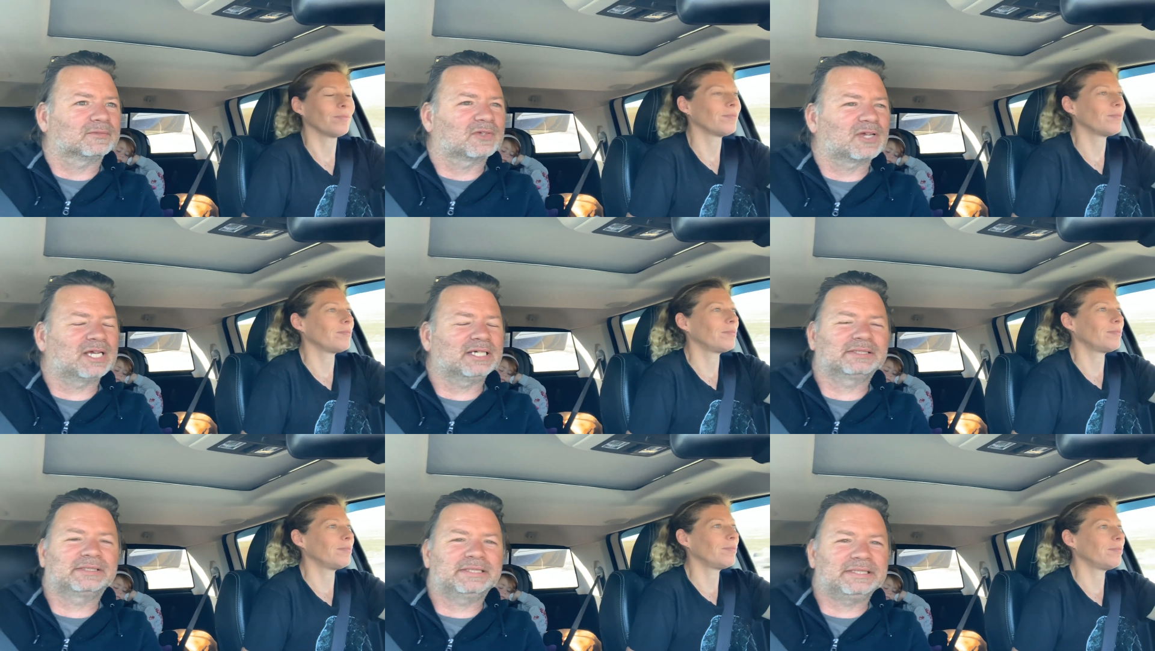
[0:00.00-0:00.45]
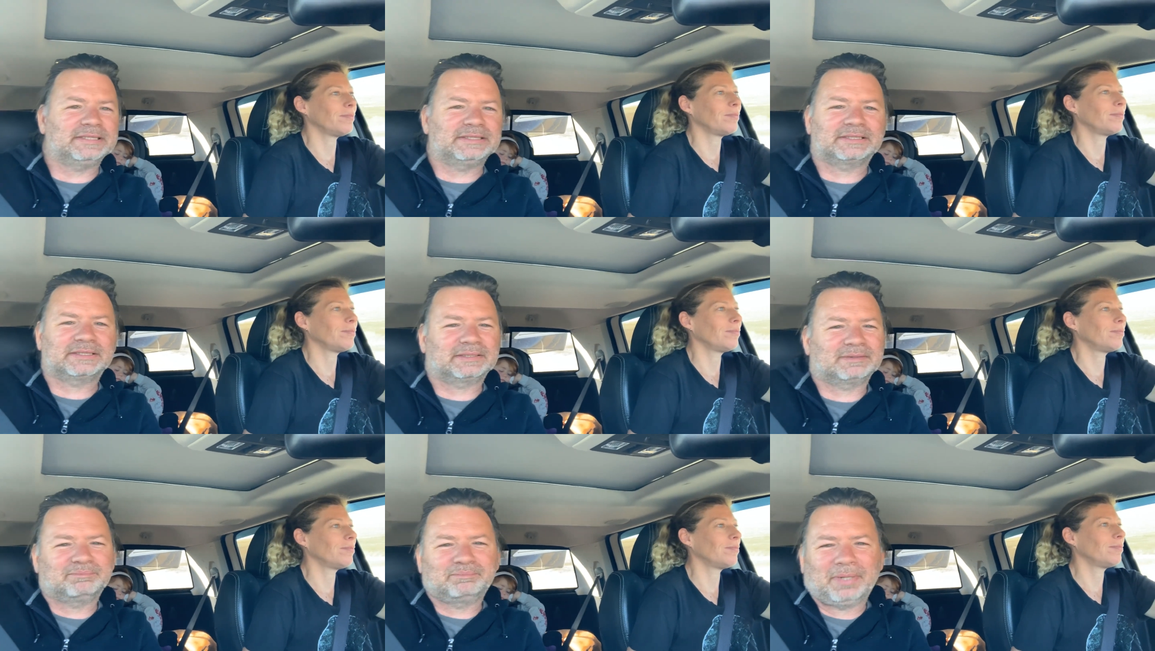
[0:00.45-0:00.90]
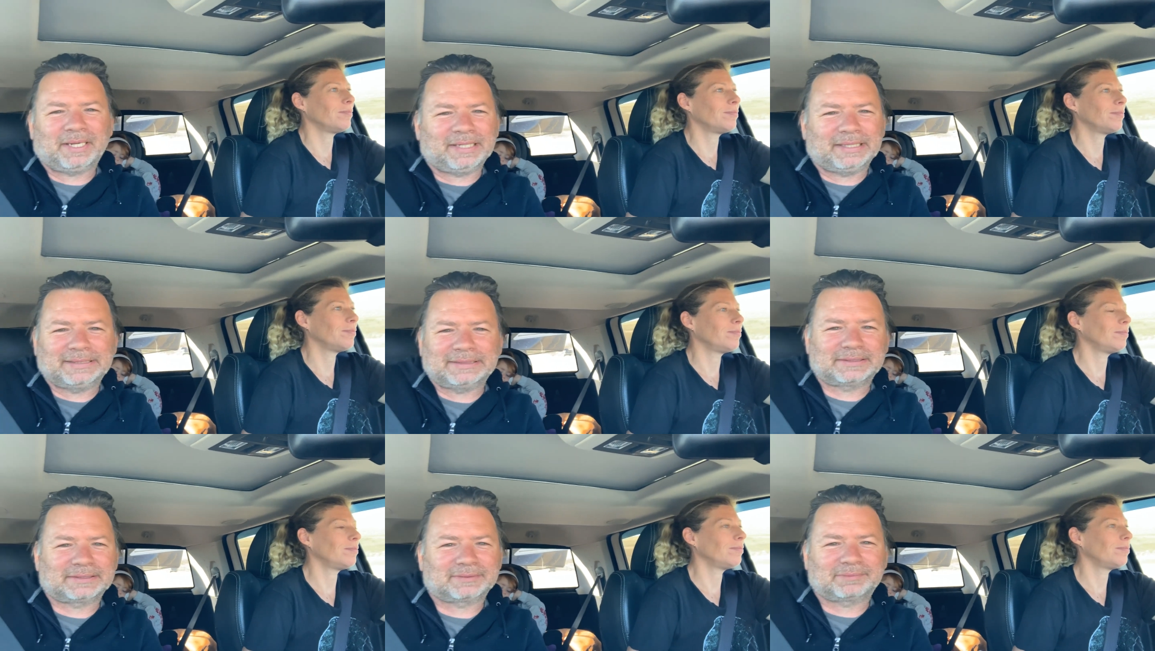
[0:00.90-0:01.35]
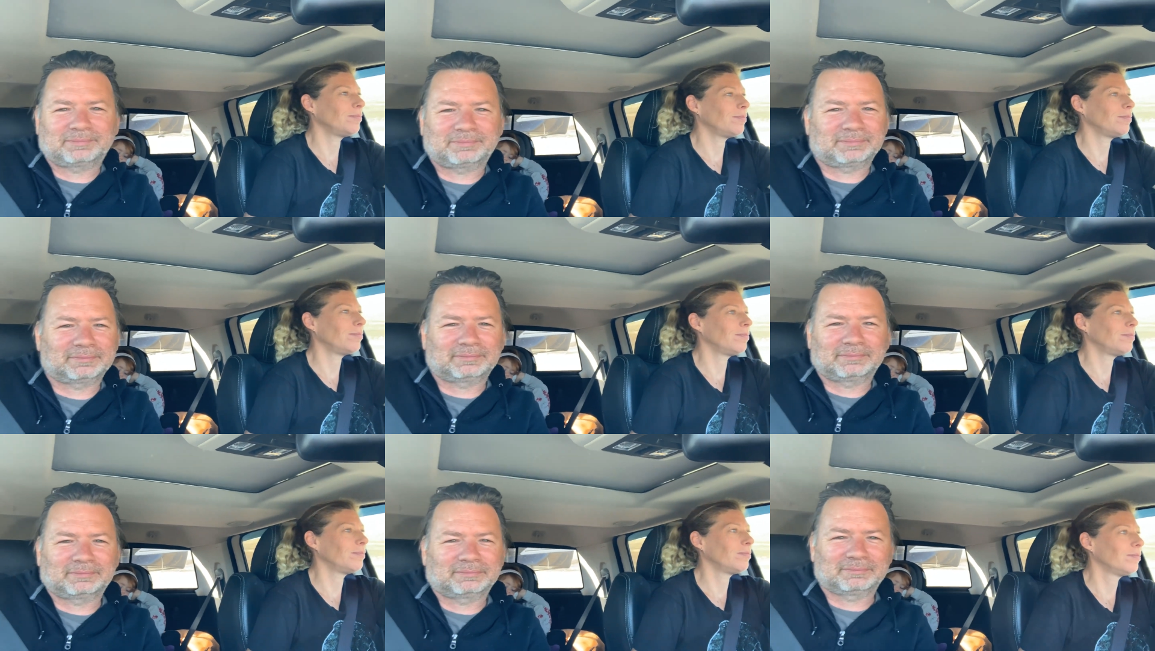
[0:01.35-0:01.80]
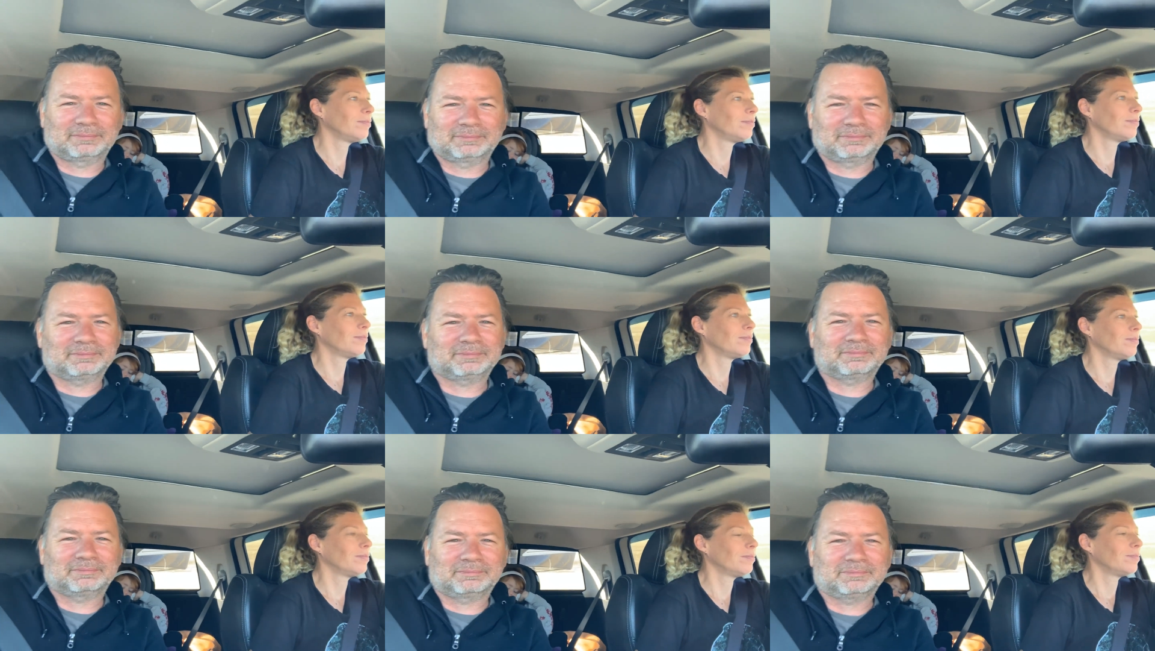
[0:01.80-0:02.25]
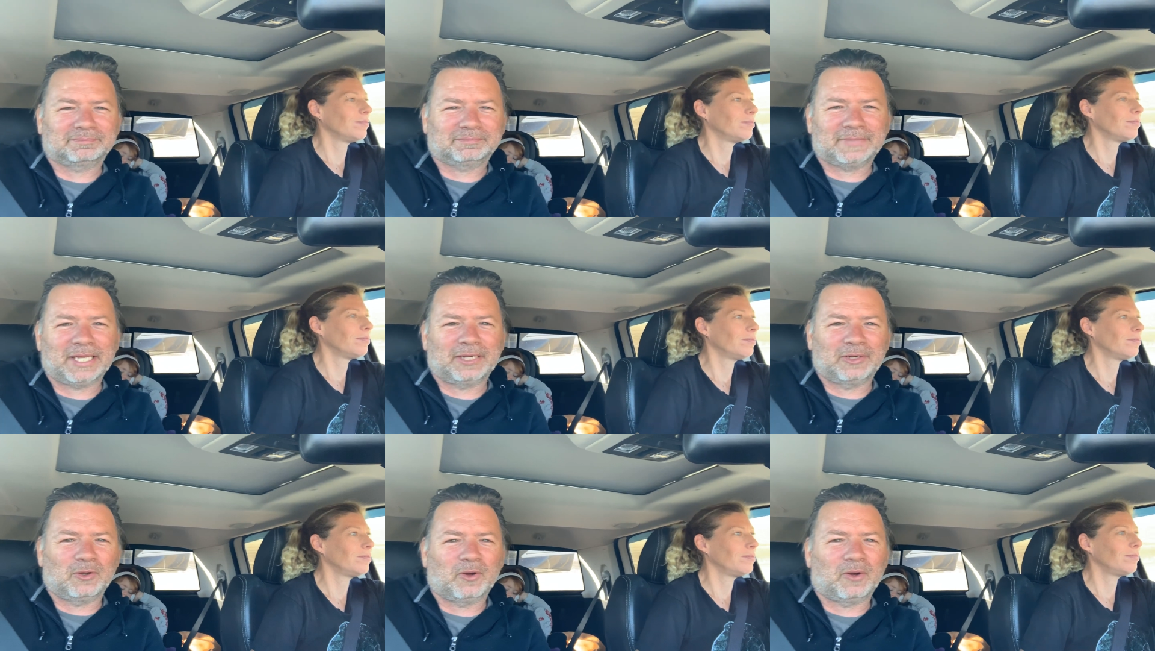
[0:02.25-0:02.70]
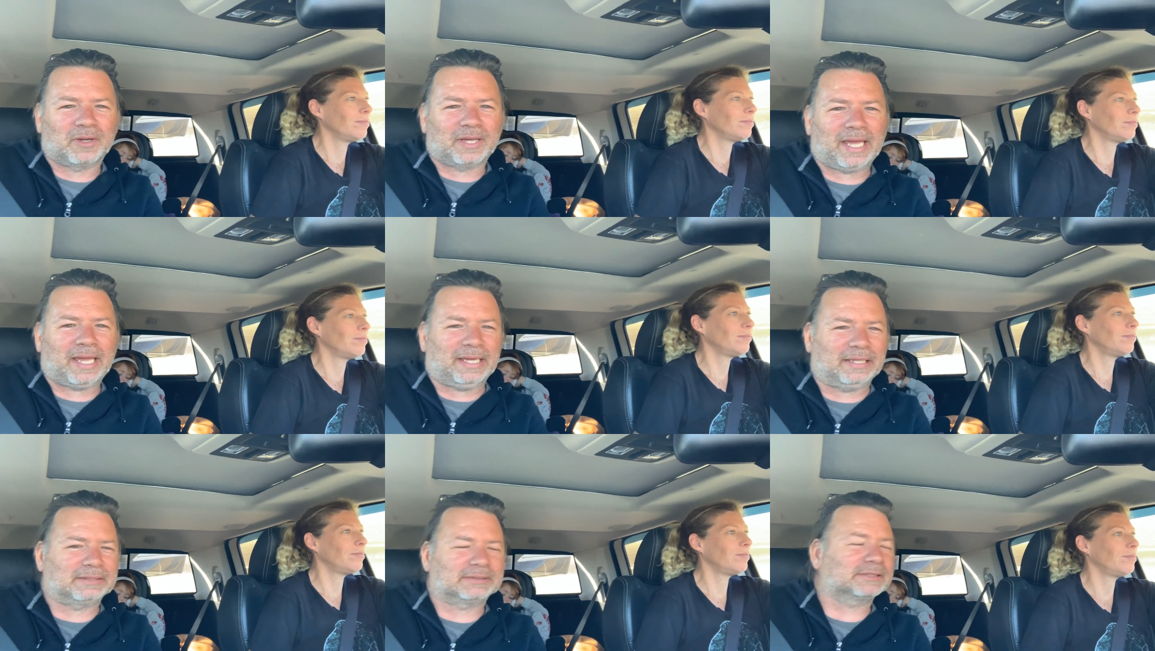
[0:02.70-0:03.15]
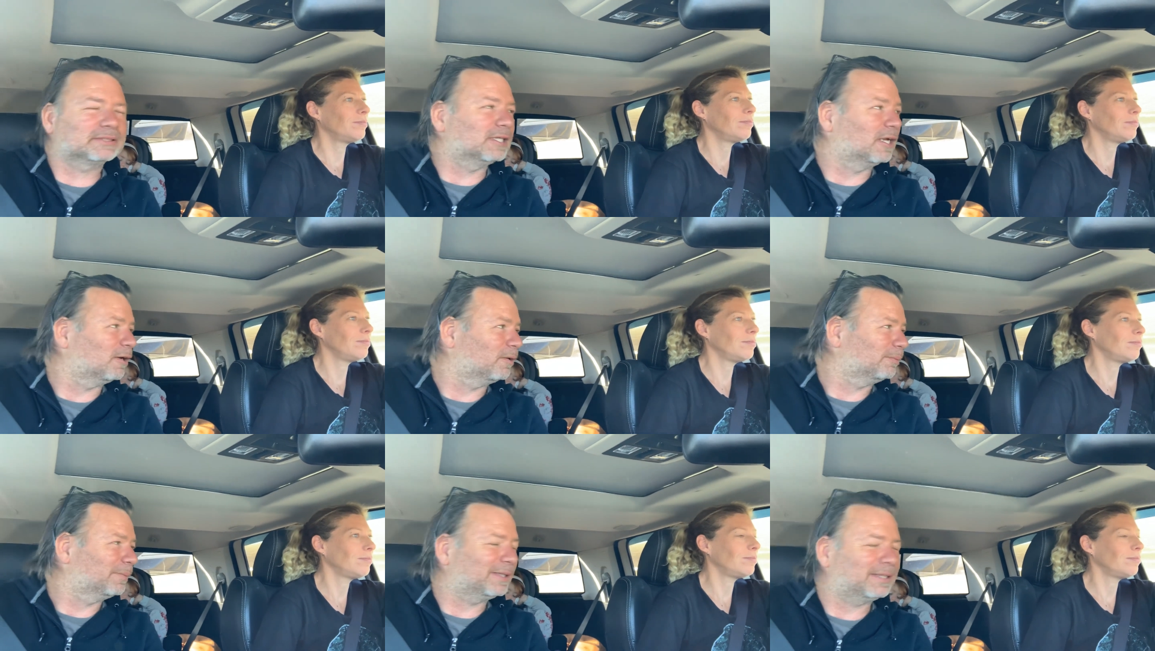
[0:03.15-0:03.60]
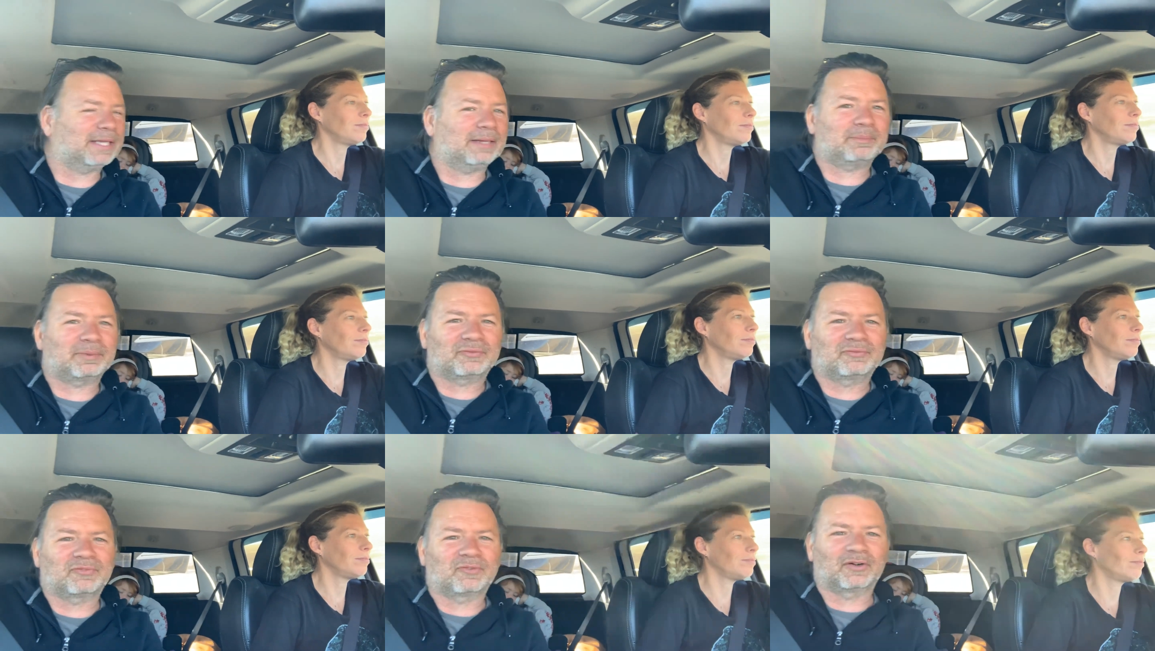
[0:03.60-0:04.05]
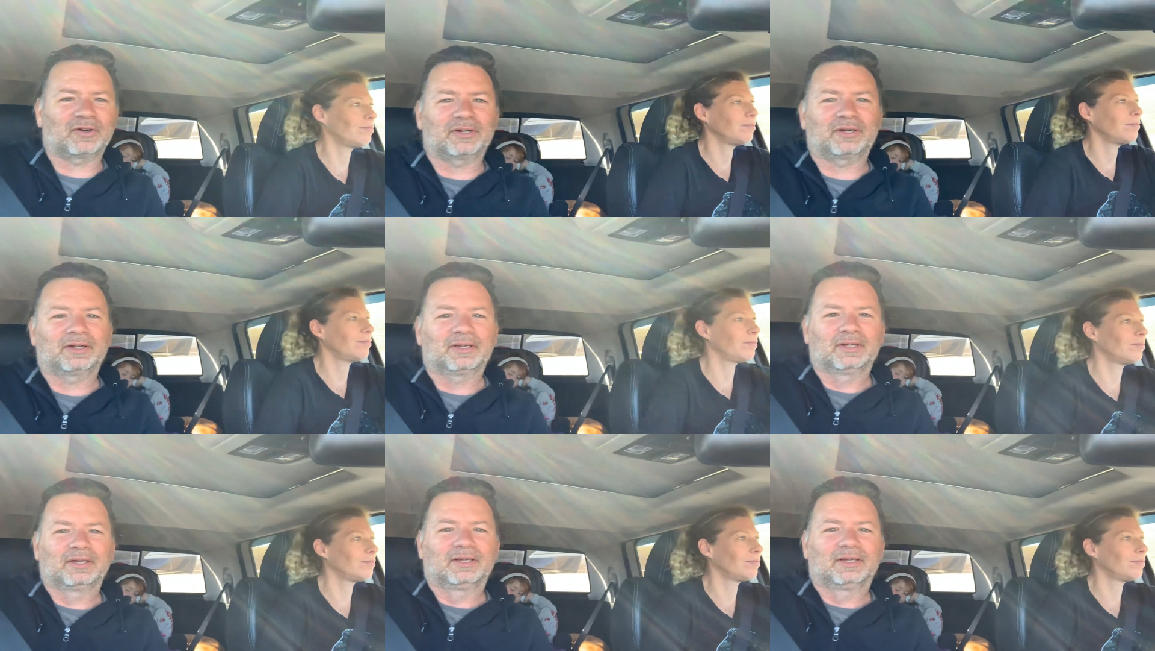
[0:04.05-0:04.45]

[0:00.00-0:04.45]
Speaker 1: Because these bunnies, they do okay in snow, but they prefer